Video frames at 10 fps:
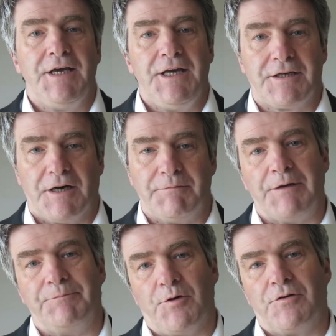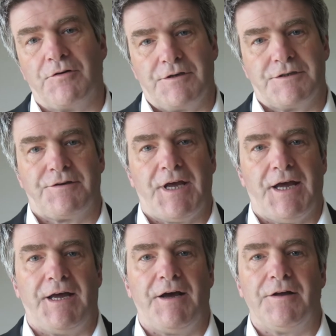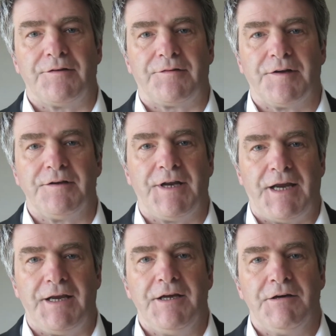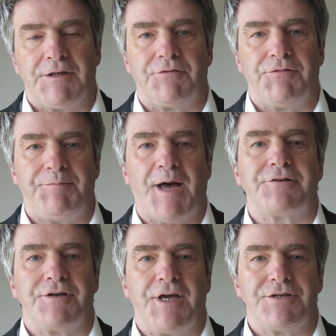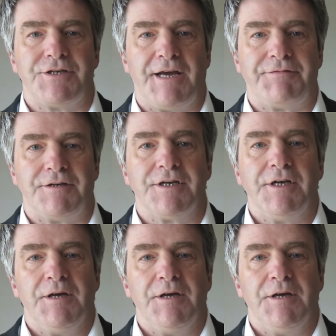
He'd come on board on Sunday with the repatriation effort,